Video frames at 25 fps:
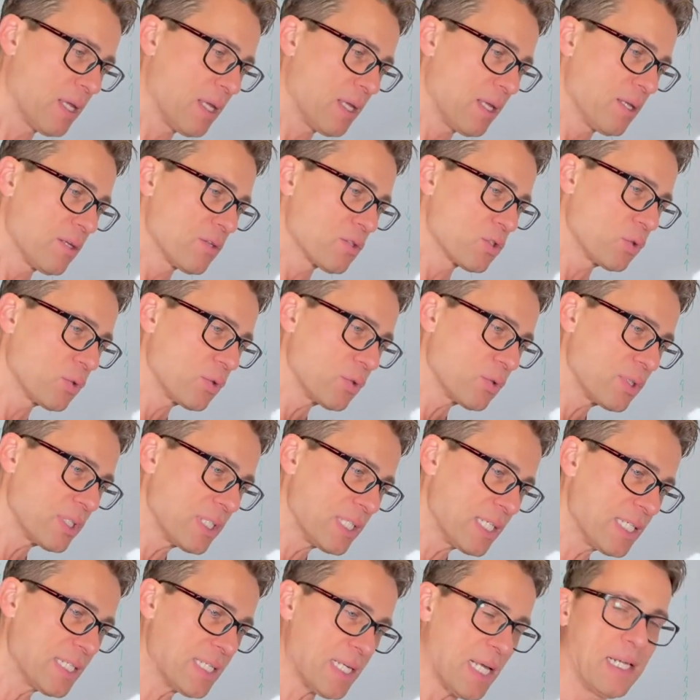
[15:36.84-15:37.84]
So you
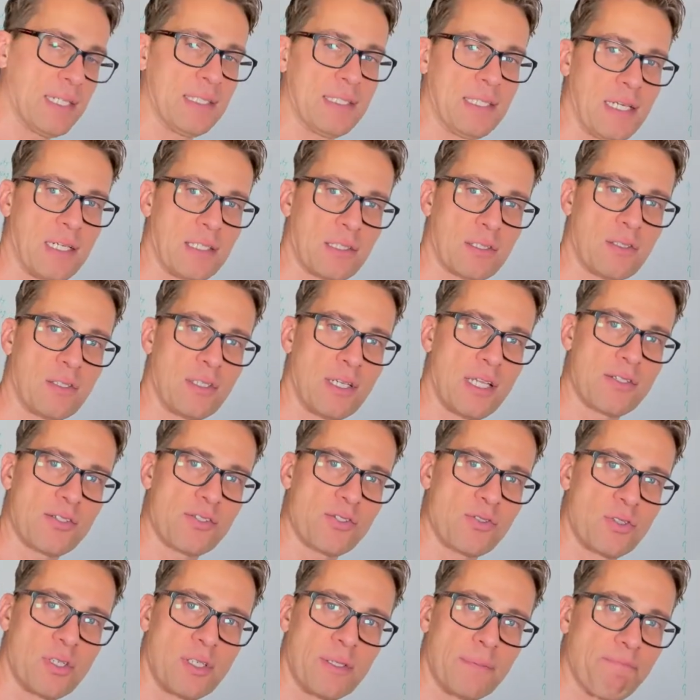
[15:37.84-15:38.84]
need LDL
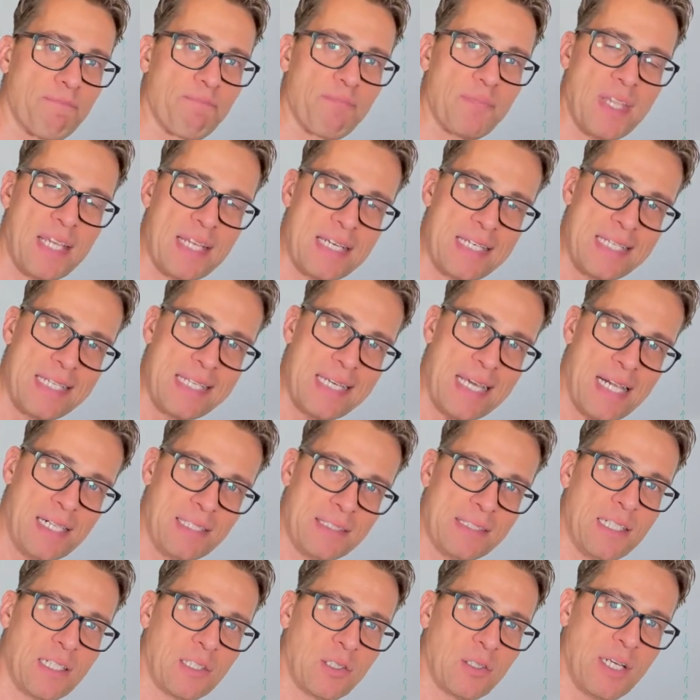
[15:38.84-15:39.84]
cholesterol. And the
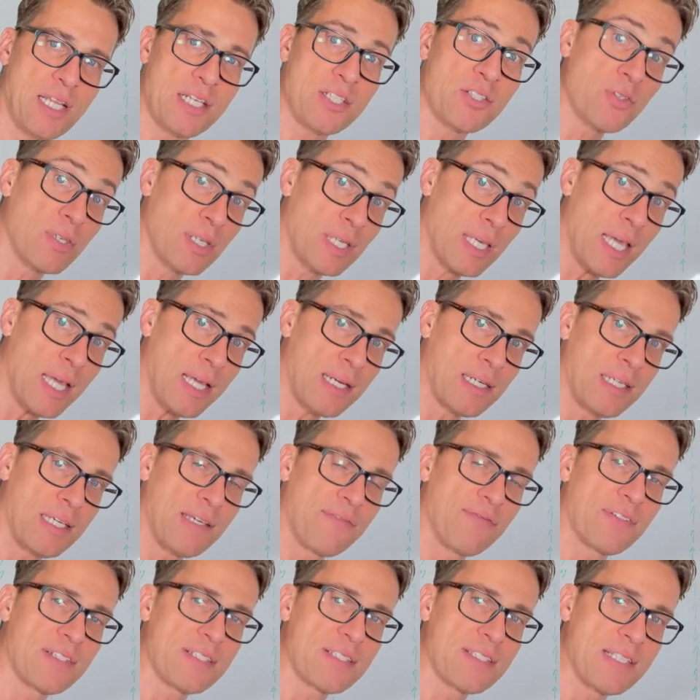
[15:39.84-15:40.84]
LDL cholesterol, again,
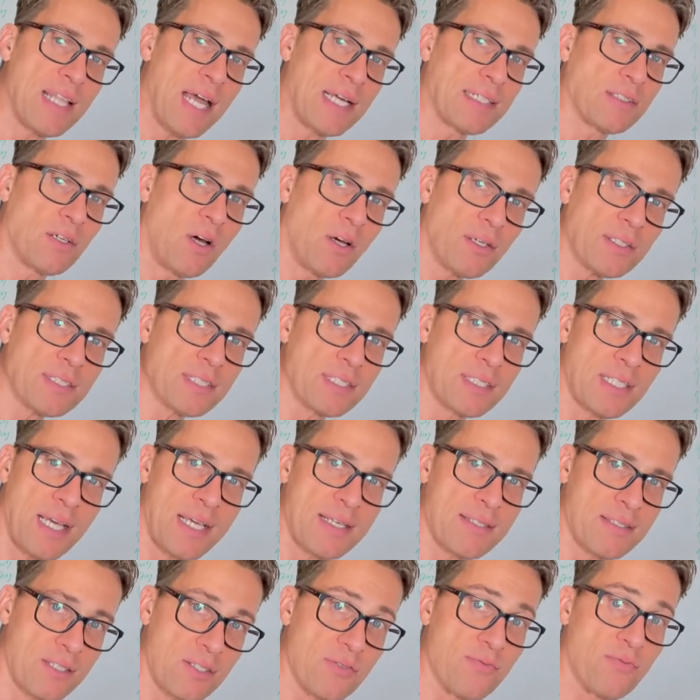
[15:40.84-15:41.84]
if it's not
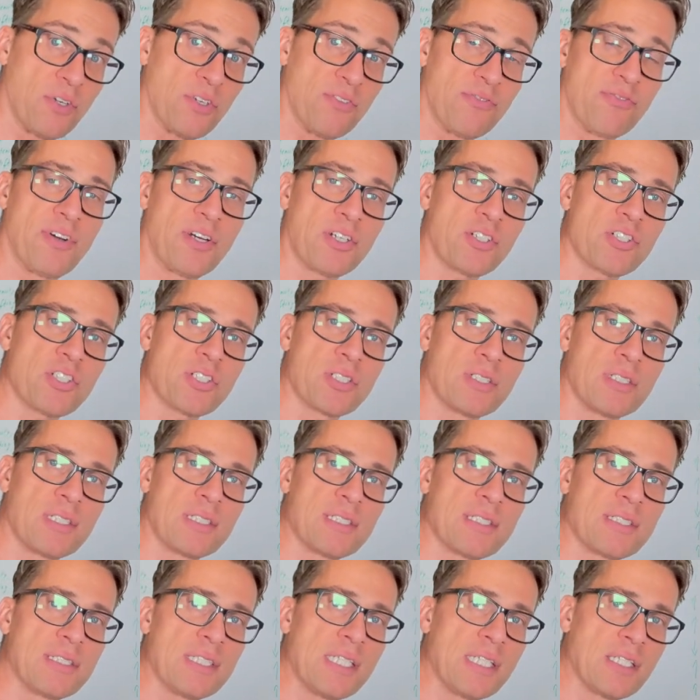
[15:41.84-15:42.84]
oxidized, is very functional.
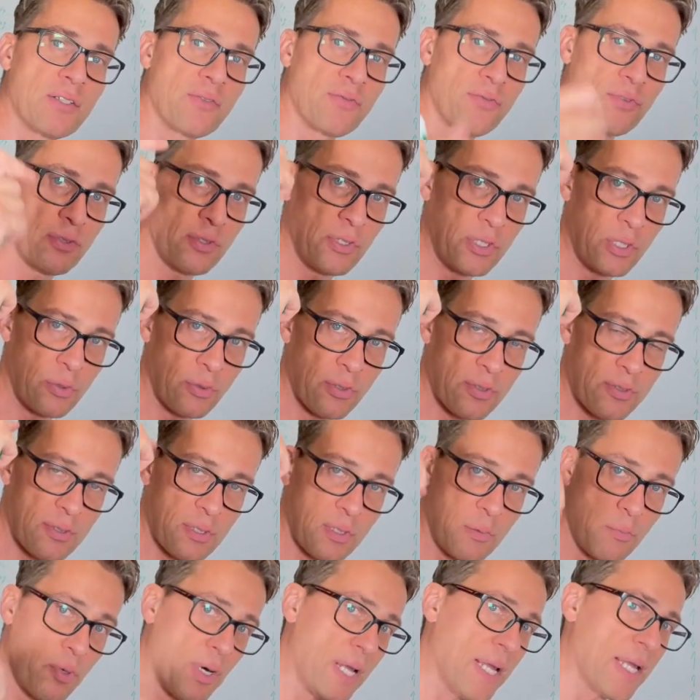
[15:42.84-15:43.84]
It's needed for the neurons in
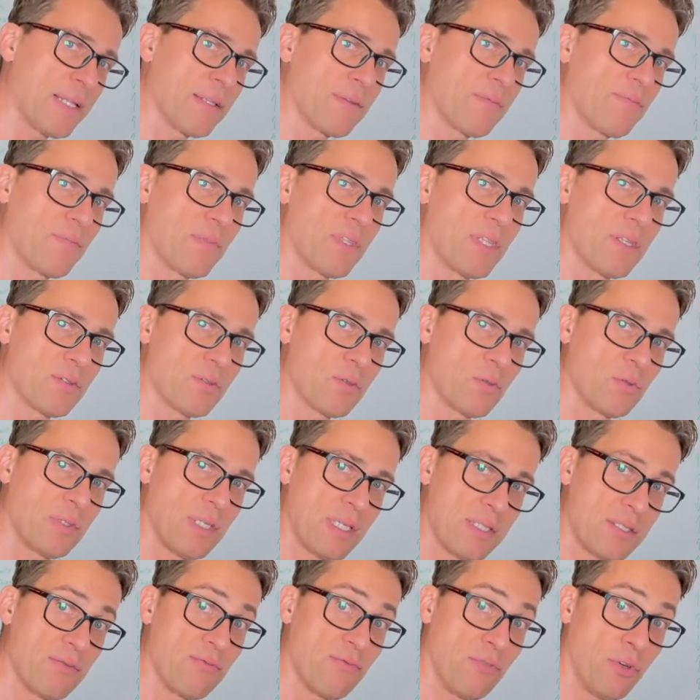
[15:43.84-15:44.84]
the brain. So
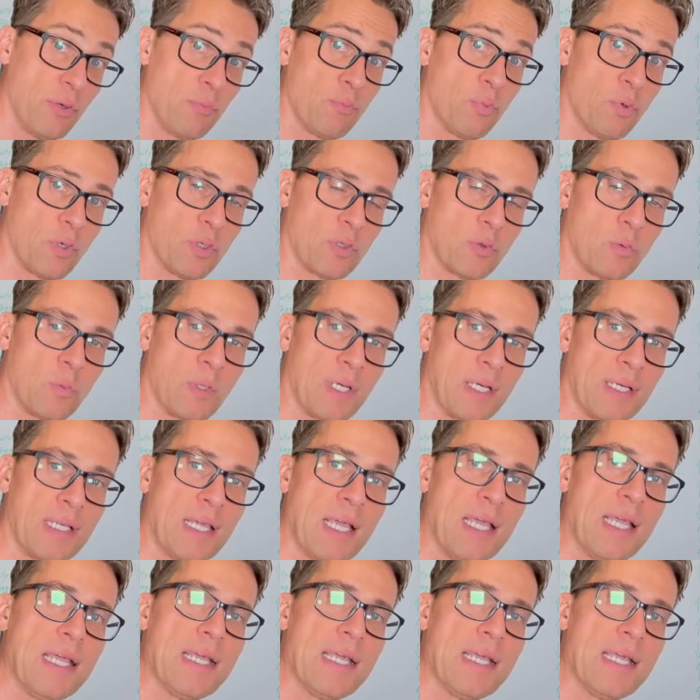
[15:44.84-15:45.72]
that's a very important one.